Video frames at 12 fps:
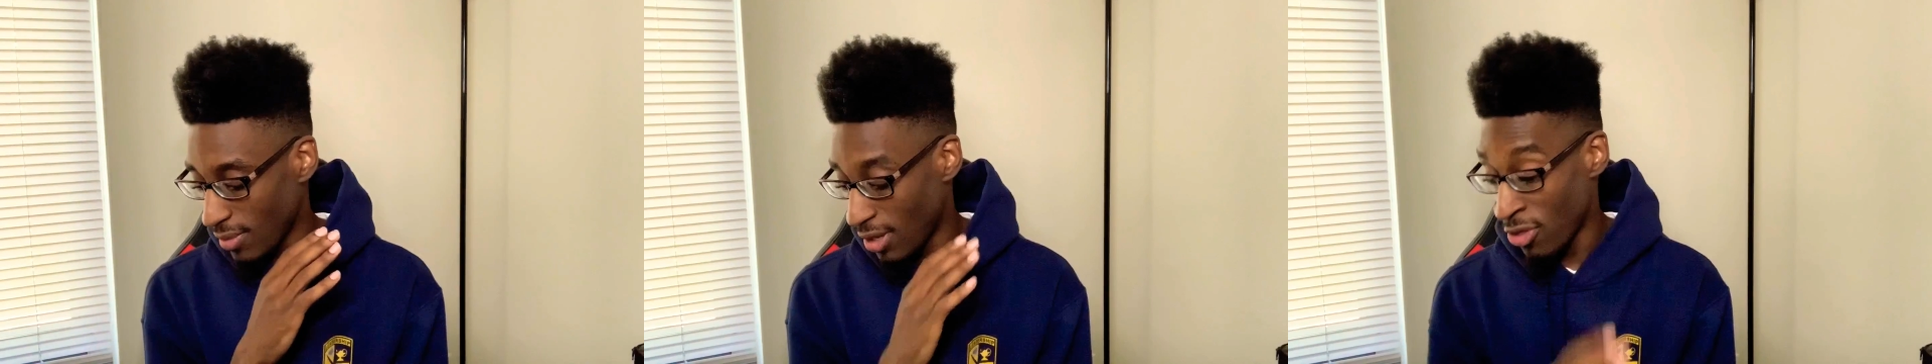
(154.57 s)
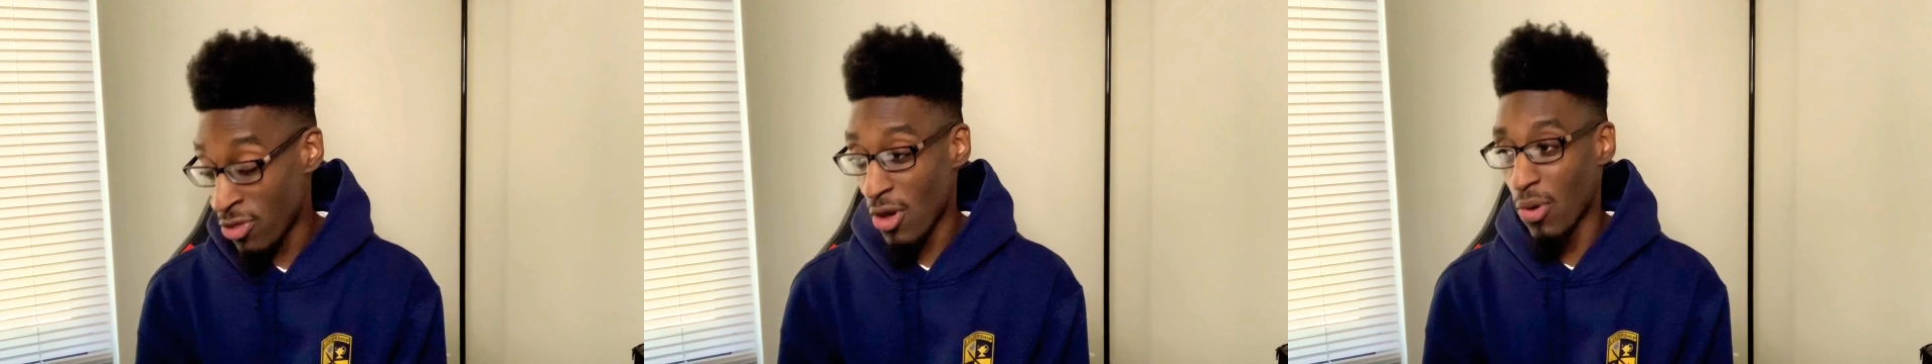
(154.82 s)

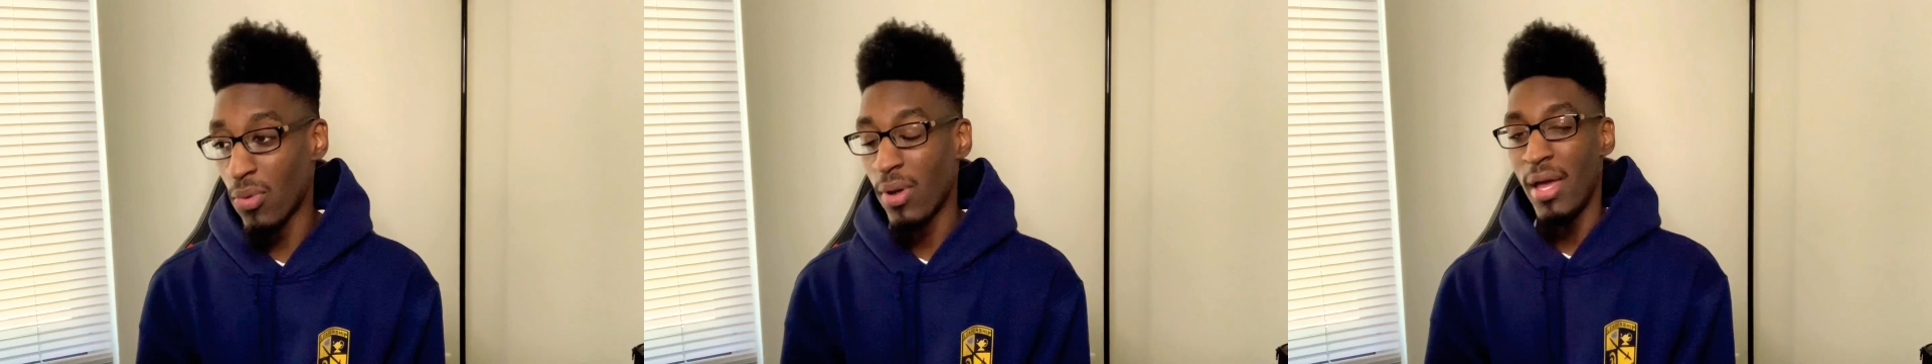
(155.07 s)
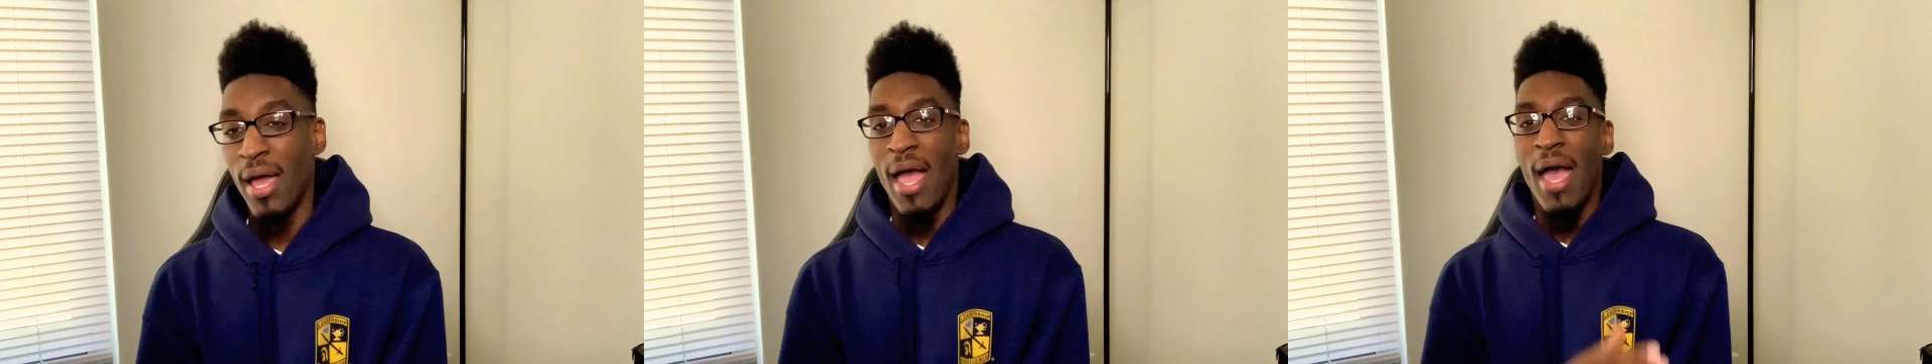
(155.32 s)
So
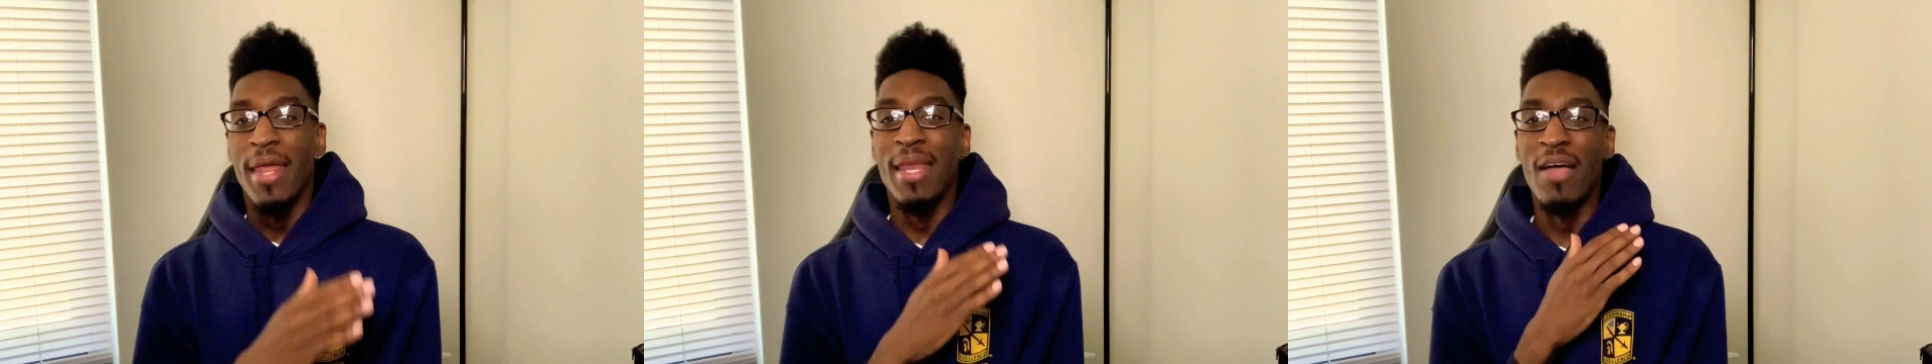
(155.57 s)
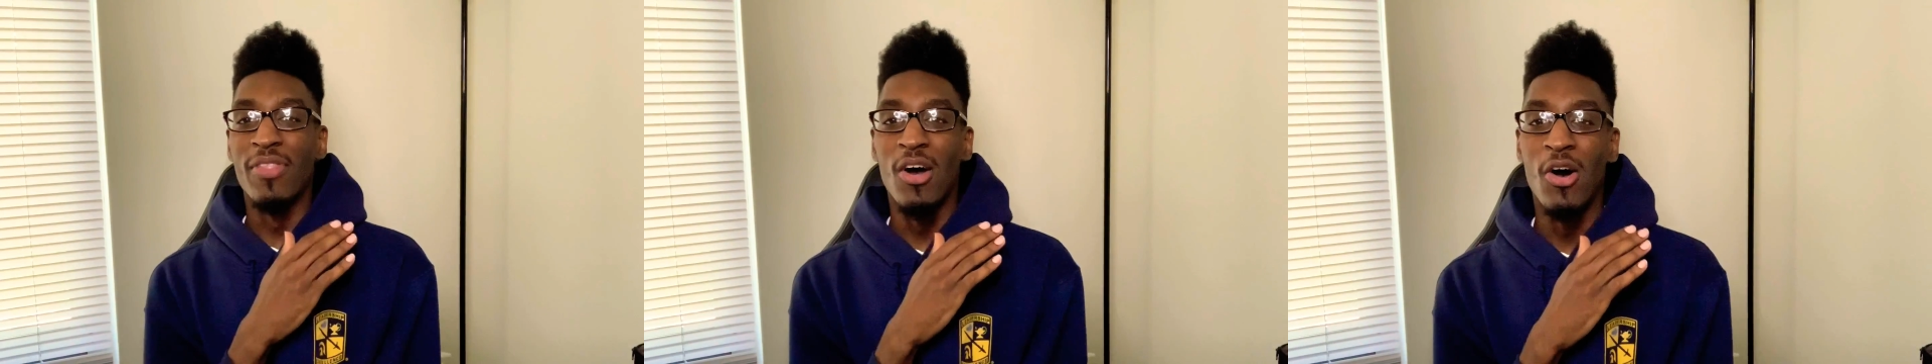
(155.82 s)

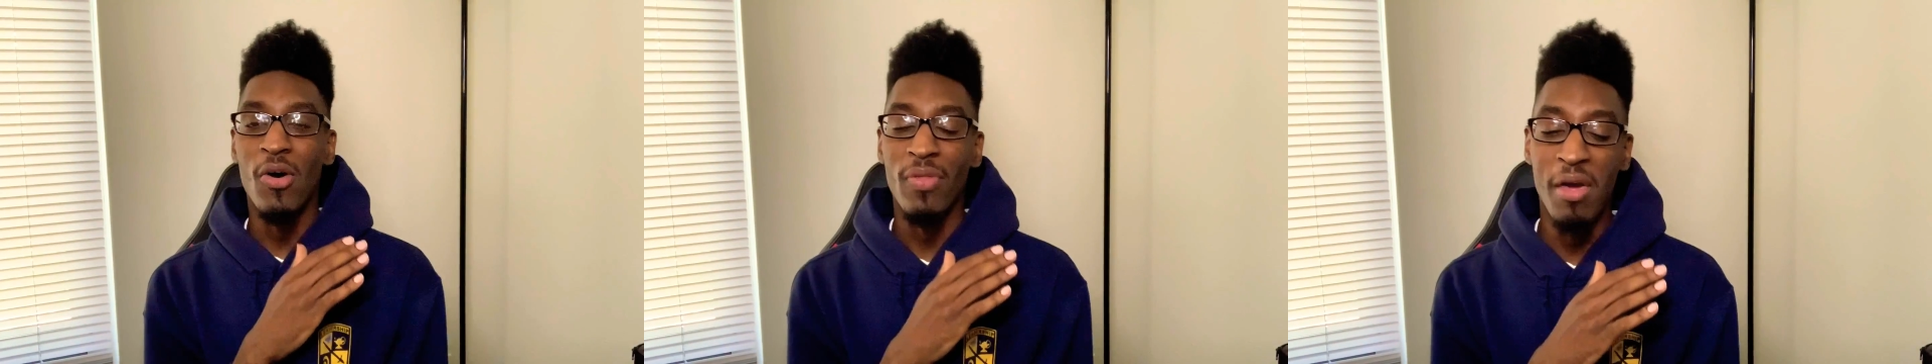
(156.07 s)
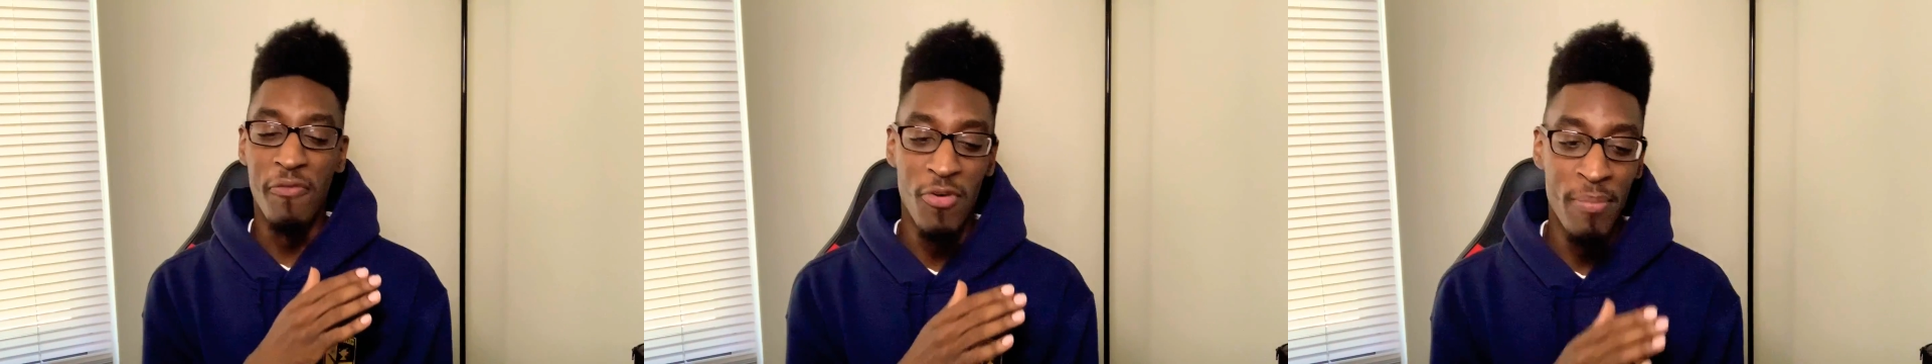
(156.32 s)
now that all
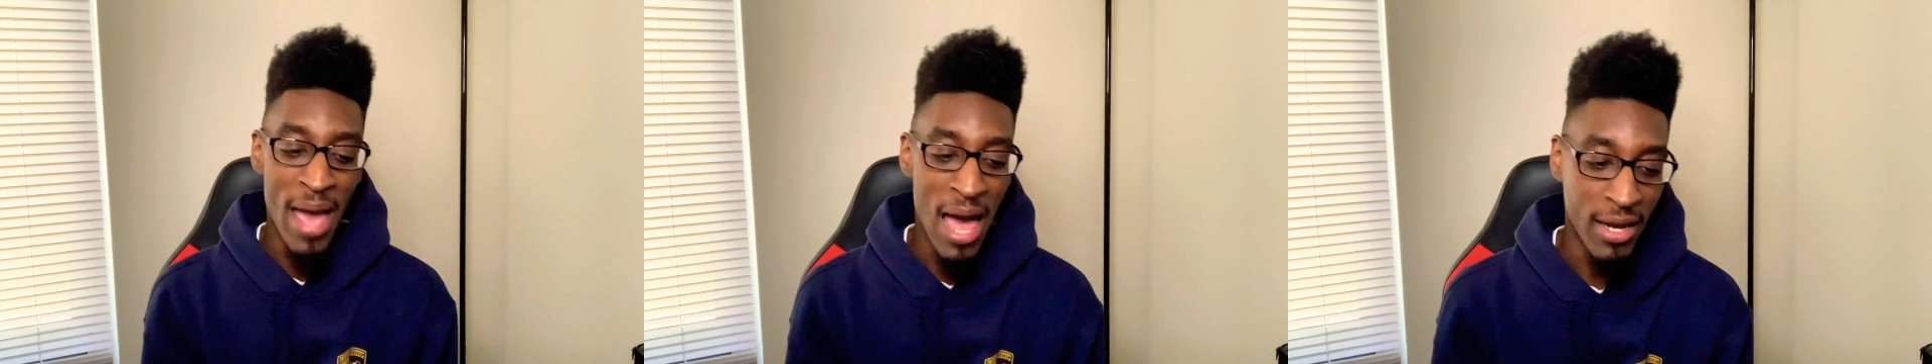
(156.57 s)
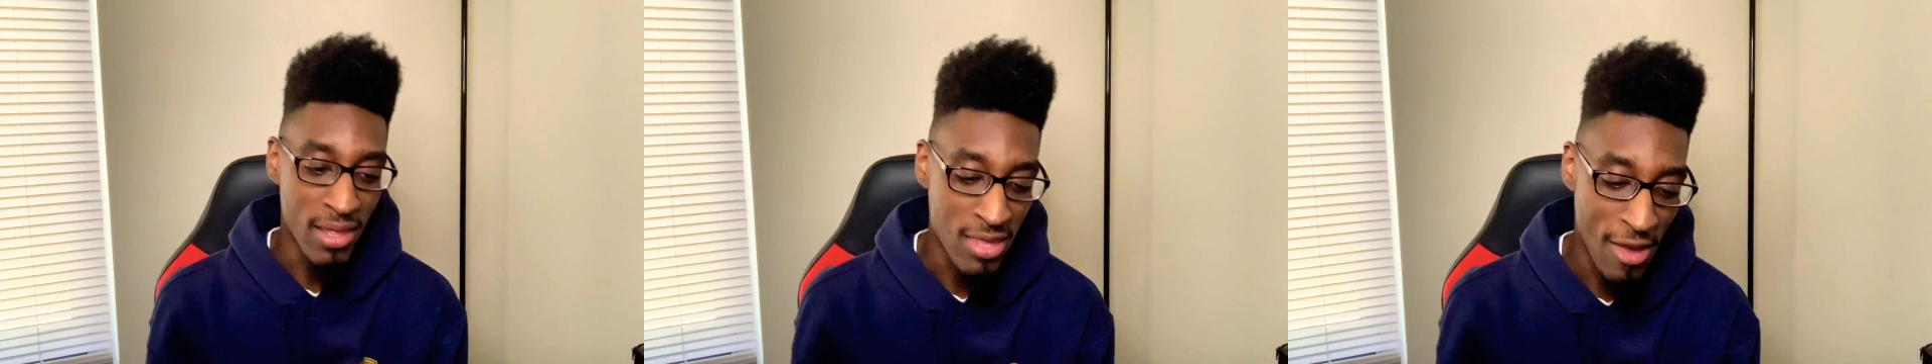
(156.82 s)
that
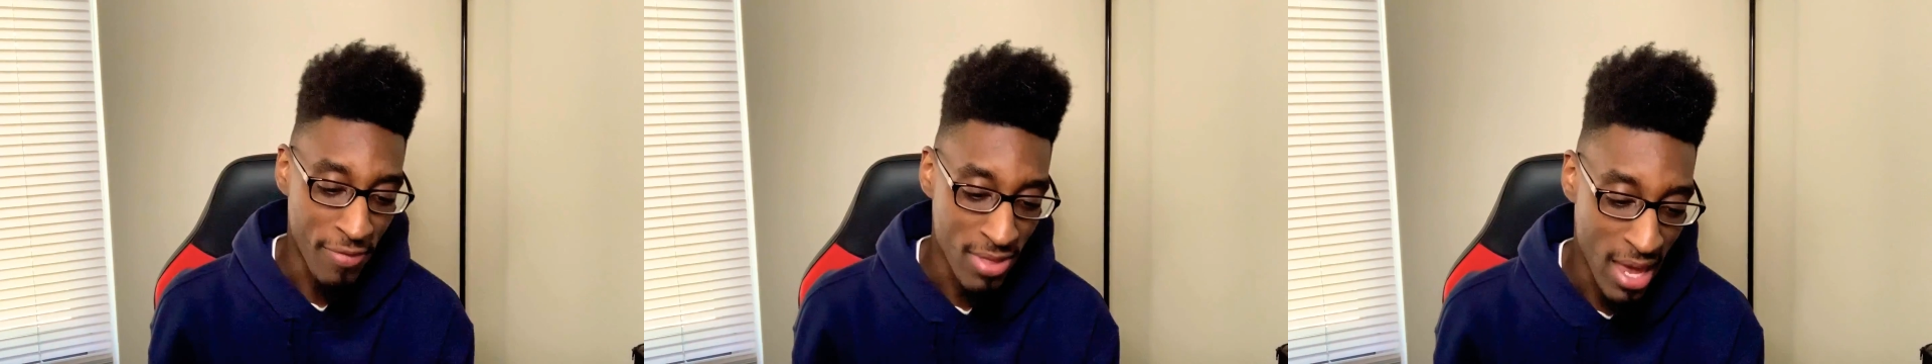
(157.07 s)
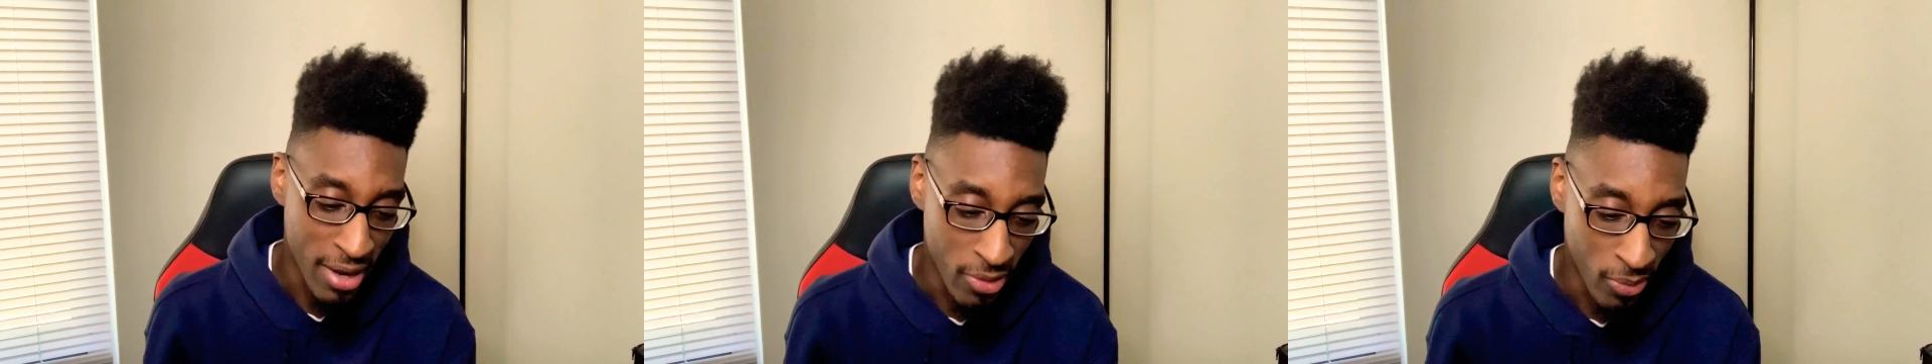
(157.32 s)
formality stuff is
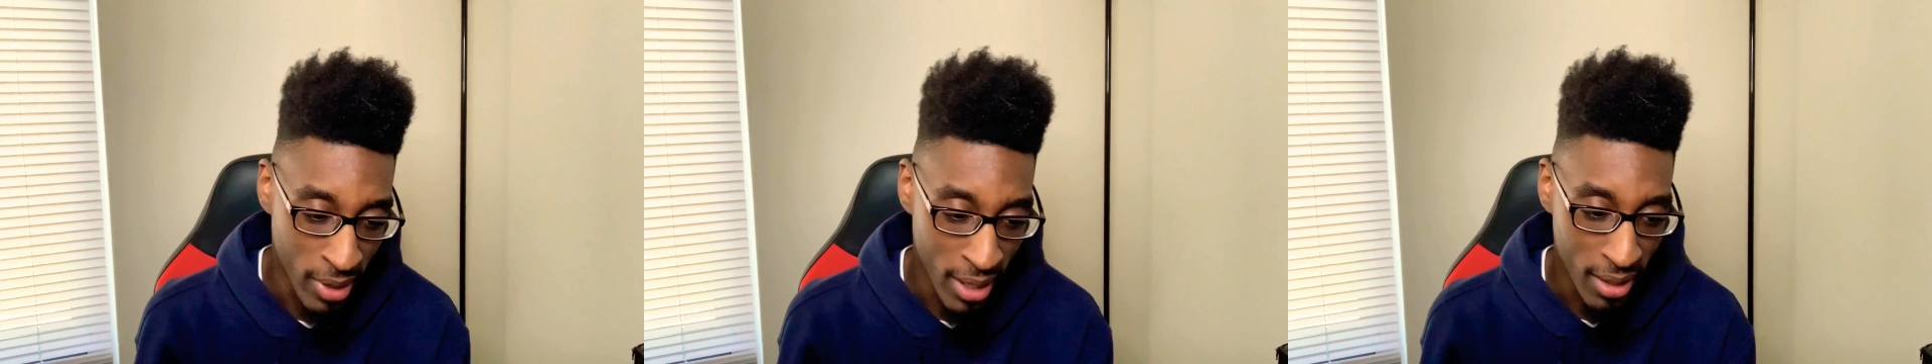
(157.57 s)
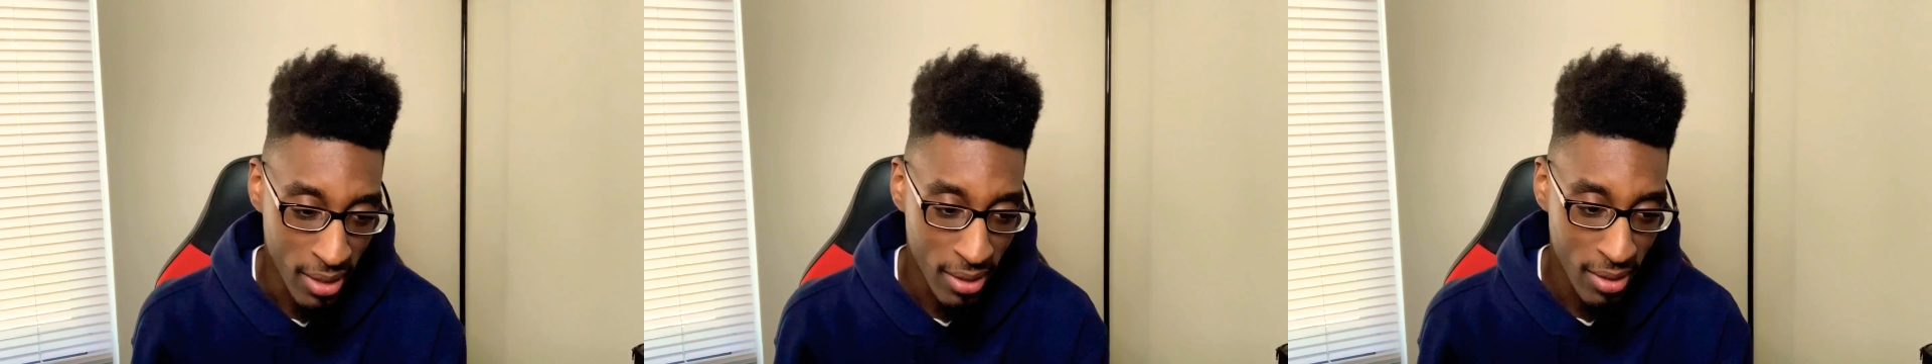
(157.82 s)
out of the way,